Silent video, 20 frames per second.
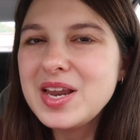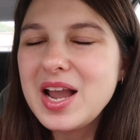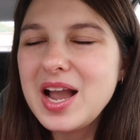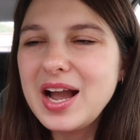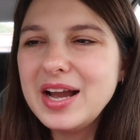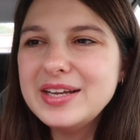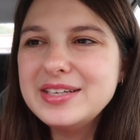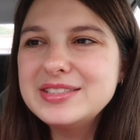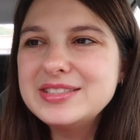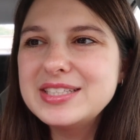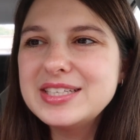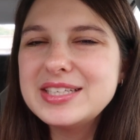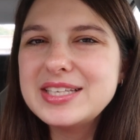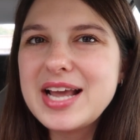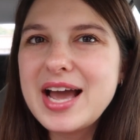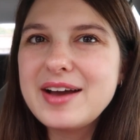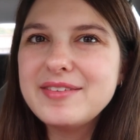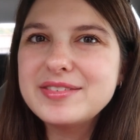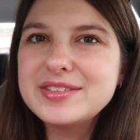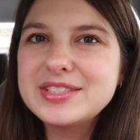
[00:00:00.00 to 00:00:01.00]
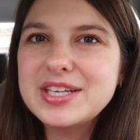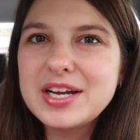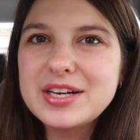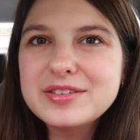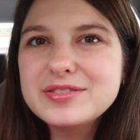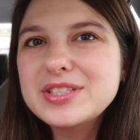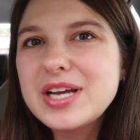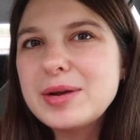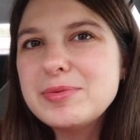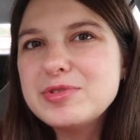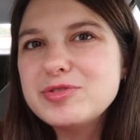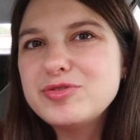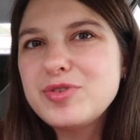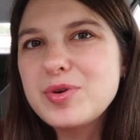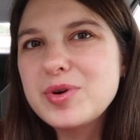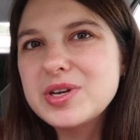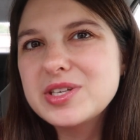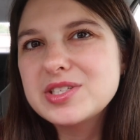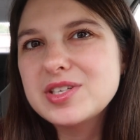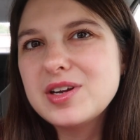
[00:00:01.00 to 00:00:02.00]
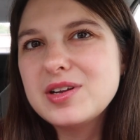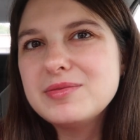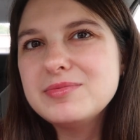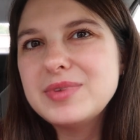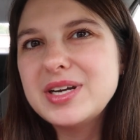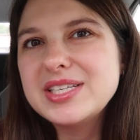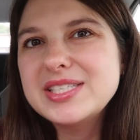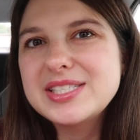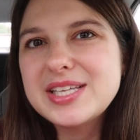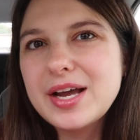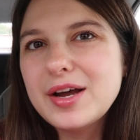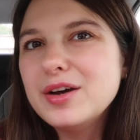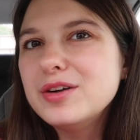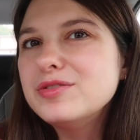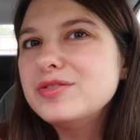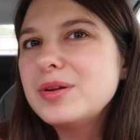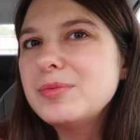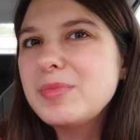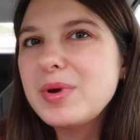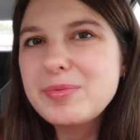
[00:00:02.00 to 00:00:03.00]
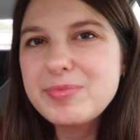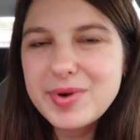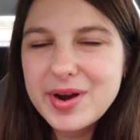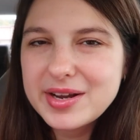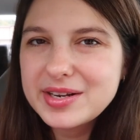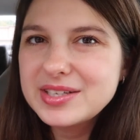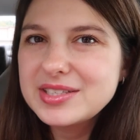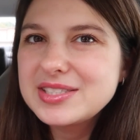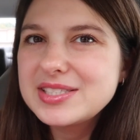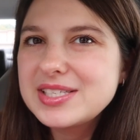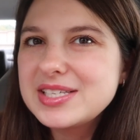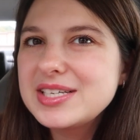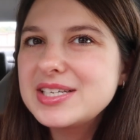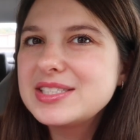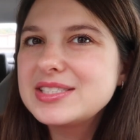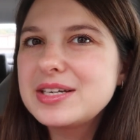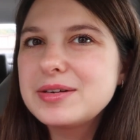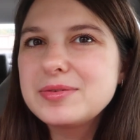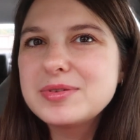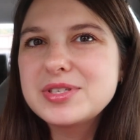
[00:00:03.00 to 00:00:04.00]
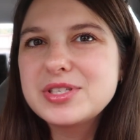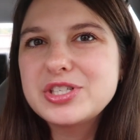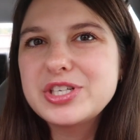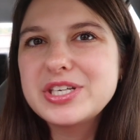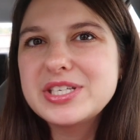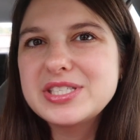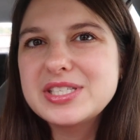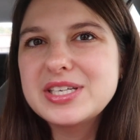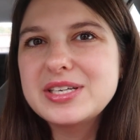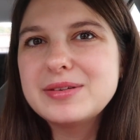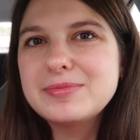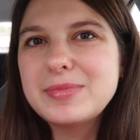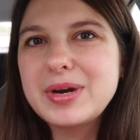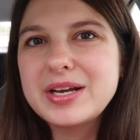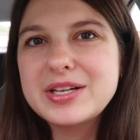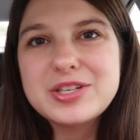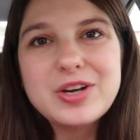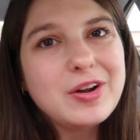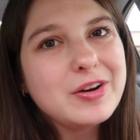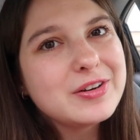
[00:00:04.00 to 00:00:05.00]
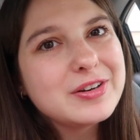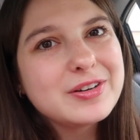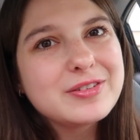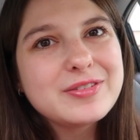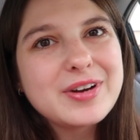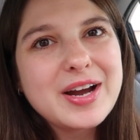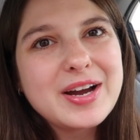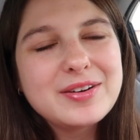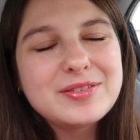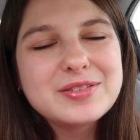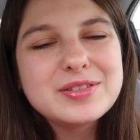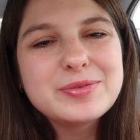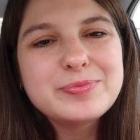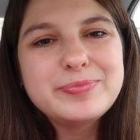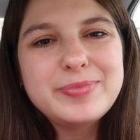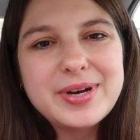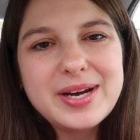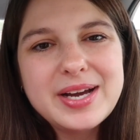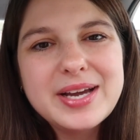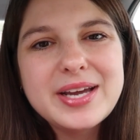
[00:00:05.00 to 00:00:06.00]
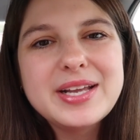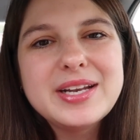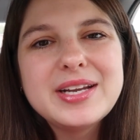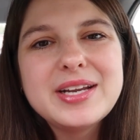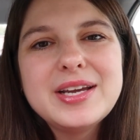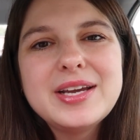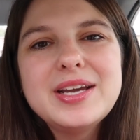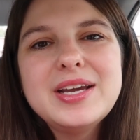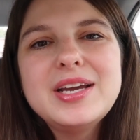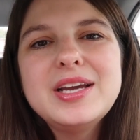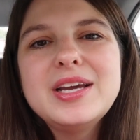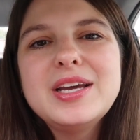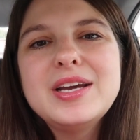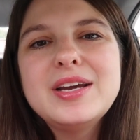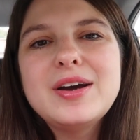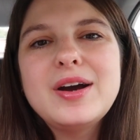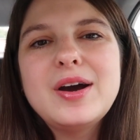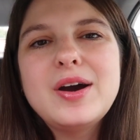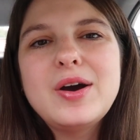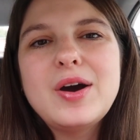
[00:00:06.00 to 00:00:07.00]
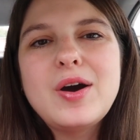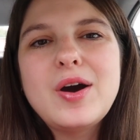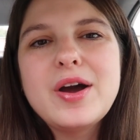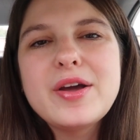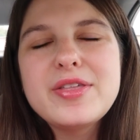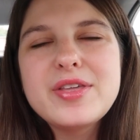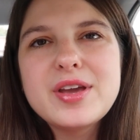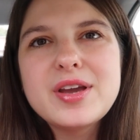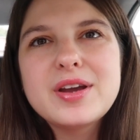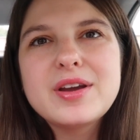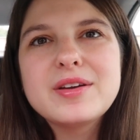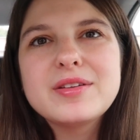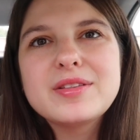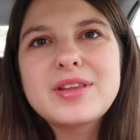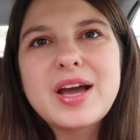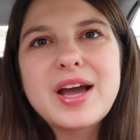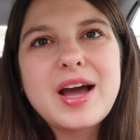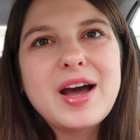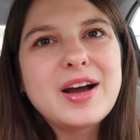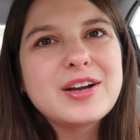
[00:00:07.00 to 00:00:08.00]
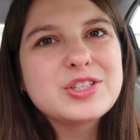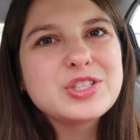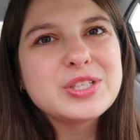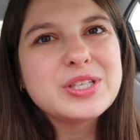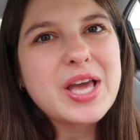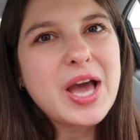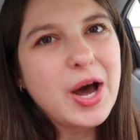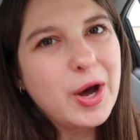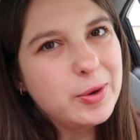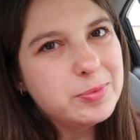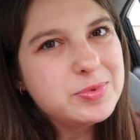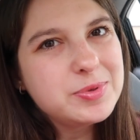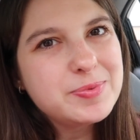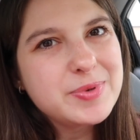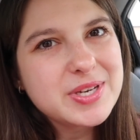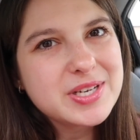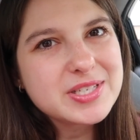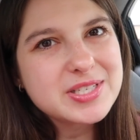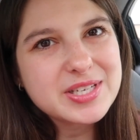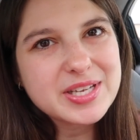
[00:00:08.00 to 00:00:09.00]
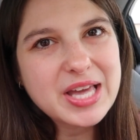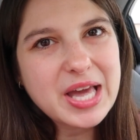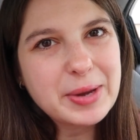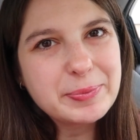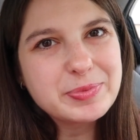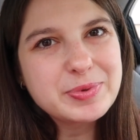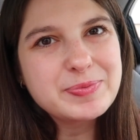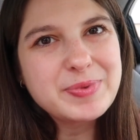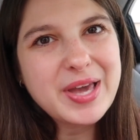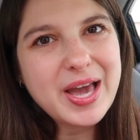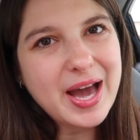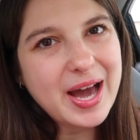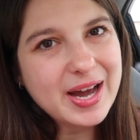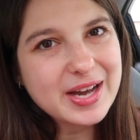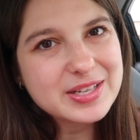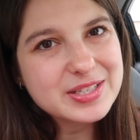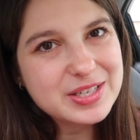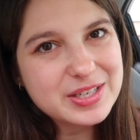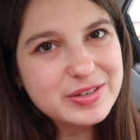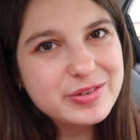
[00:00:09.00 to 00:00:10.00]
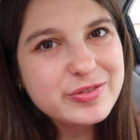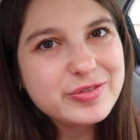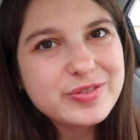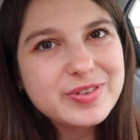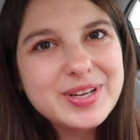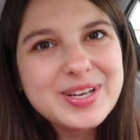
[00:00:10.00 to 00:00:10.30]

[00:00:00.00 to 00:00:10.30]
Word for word: I didn't have a ton of time to focus on myself in my pregnancy because I was chasing my daughter around, but I think that actually helped because it kept me active.